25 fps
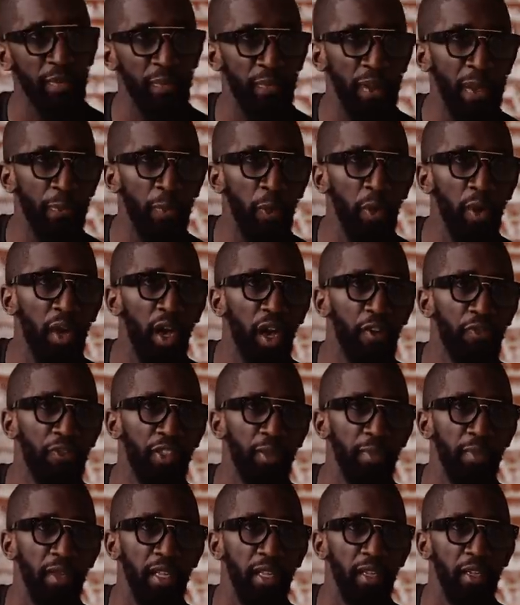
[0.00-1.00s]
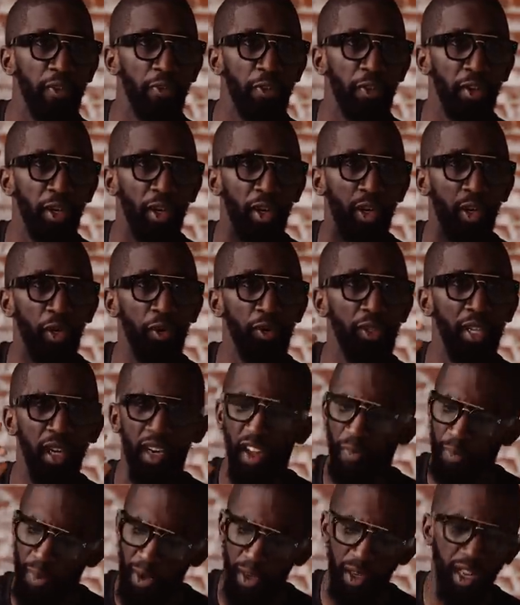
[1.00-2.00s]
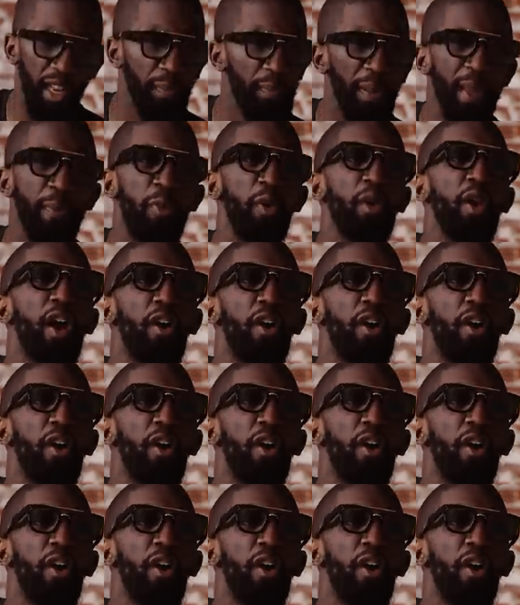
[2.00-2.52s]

People laughed at me for the whole day. people,